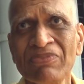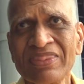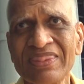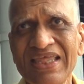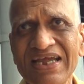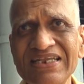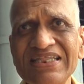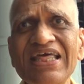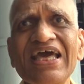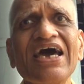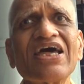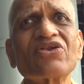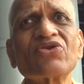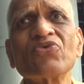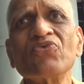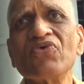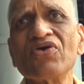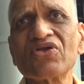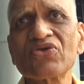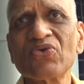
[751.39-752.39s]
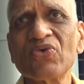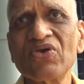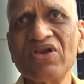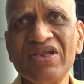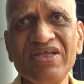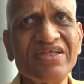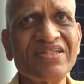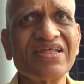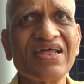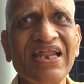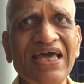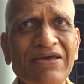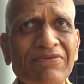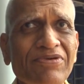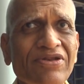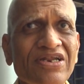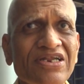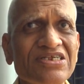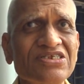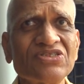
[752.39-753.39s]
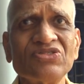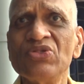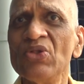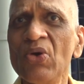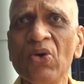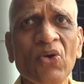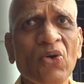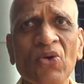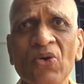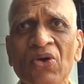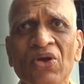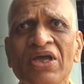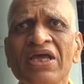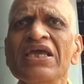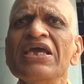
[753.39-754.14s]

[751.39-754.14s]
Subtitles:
that they are to work only in the libraries. No.